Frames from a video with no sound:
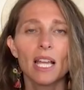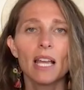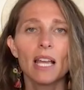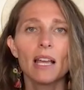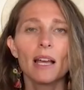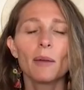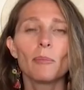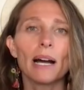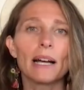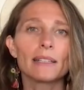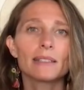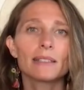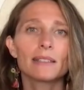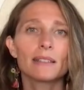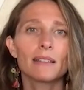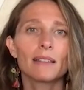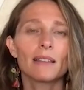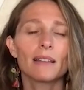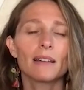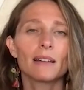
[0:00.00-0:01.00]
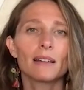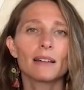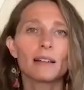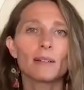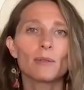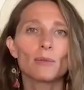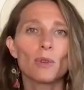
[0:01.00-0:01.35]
But the